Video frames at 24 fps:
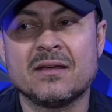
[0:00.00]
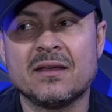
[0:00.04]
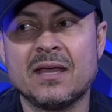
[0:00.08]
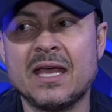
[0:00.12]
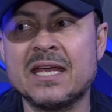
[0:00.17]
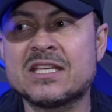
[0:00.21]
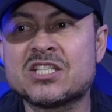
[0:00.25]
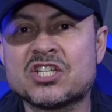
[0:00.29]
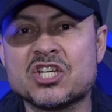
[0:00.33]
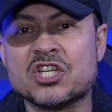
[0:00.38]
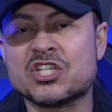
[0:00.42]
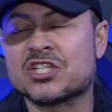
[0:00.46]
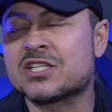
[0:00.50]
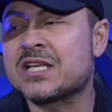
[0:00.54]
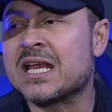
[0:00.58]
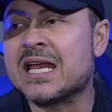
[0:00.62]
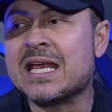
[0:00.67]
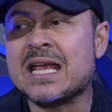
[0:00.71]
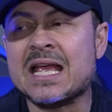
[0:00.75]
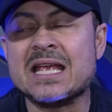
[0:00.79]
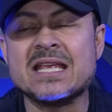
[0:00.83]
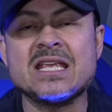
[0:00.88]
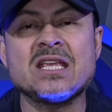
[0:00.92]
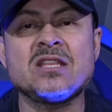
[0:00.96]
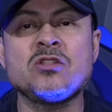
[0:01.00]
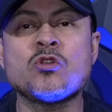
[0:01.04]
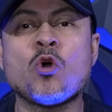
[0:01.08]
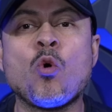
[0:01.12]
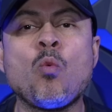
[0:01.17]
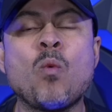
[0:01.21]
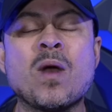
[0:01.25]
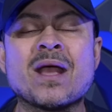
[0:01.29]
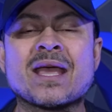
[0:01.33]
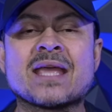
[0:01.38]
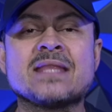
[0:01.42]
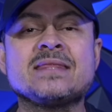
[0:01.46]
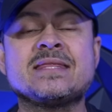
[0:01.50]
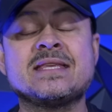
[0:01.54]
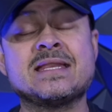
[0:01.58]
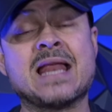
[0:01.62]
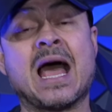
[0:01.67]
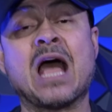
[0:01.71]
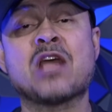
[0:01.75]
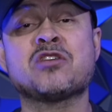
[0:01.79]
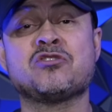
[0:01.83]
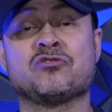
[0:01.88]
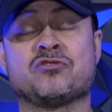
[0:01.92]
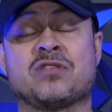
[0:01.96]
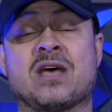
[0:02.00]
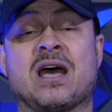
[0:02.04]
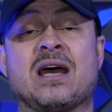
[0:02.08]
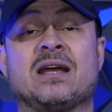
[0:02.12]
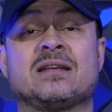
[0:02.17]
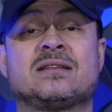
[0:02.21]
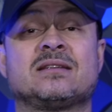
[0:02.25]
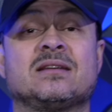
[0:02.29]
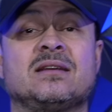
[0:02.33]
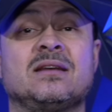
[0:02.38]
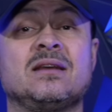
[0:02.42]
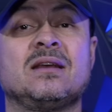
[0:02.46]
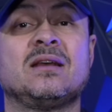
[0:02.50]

It's just, no one can deny you that.